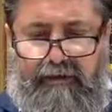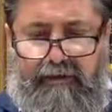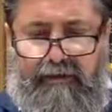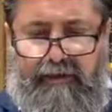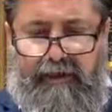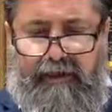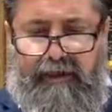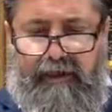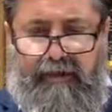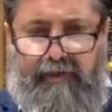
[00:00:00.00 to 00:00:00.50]

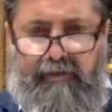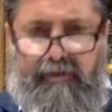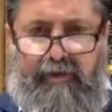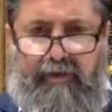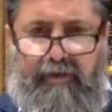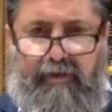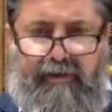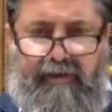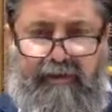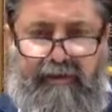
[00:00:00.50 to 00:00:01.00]
he came to
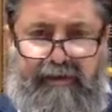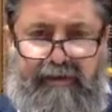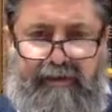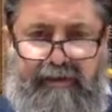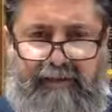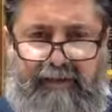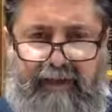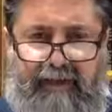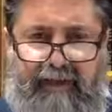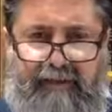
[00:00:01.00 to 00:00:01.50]
Hashem and he
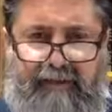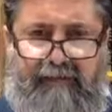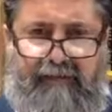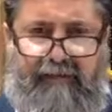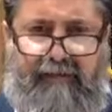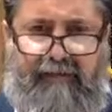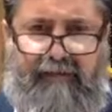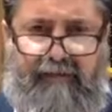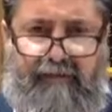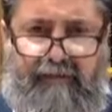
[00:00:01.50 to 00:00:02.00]
asked
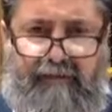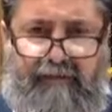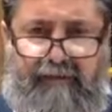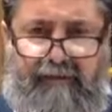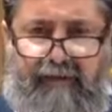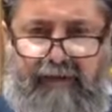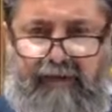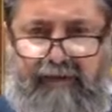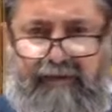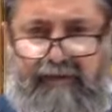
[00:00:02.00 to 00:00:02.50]
for
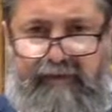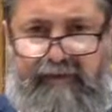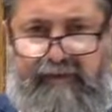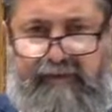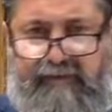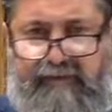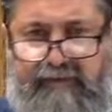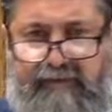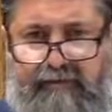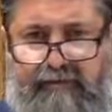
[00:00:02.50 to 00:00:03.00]

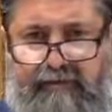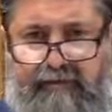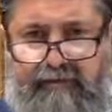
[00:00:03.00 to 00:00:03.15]
forgiveness.